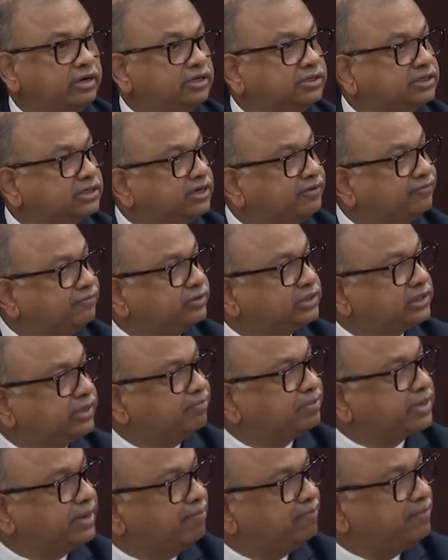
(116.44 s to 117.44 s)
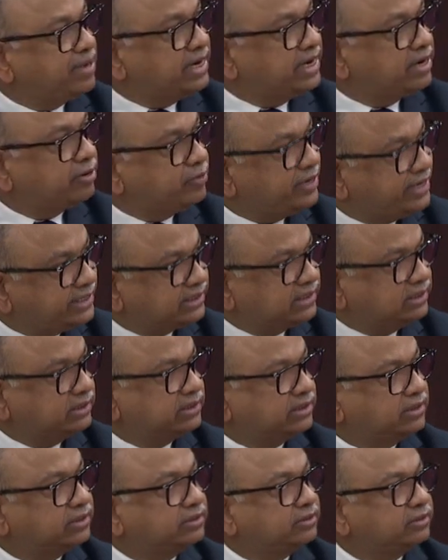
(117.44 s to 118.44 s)
Sir, for some compelling
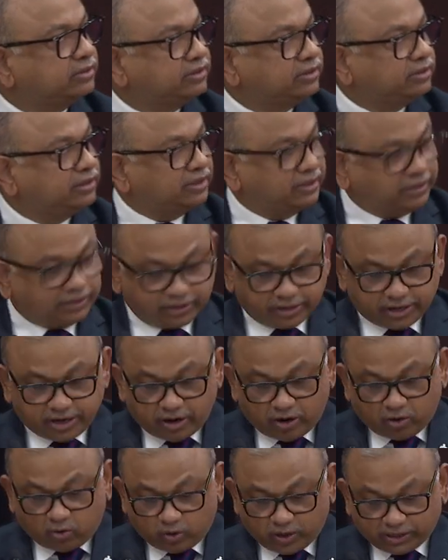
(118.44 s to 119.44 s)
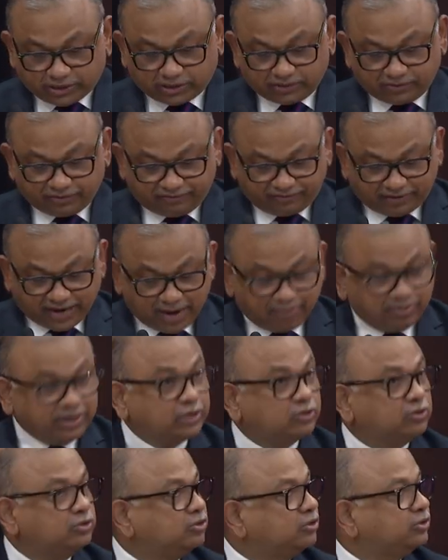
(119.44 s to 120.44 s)
reasons, the rest of the
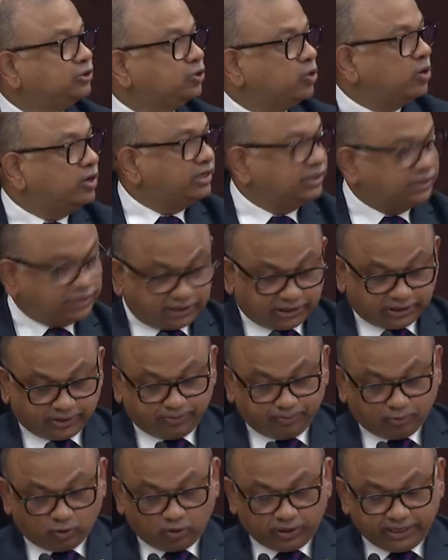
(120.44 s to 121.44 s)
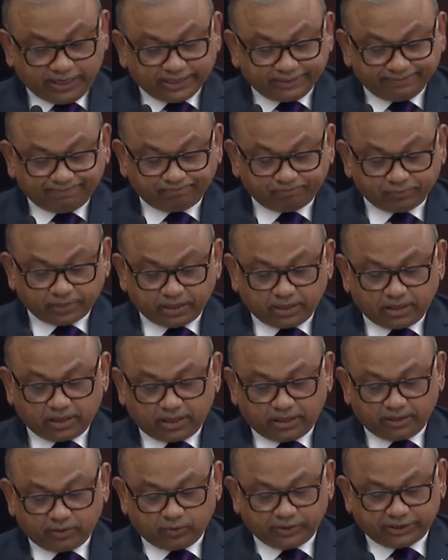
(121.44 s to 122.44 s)
family could not join us this morning,
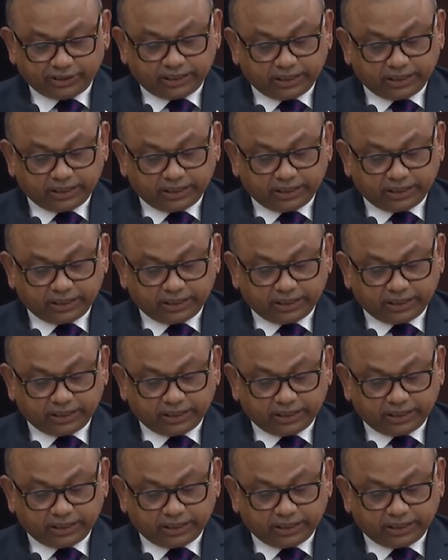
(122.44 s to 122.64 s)
which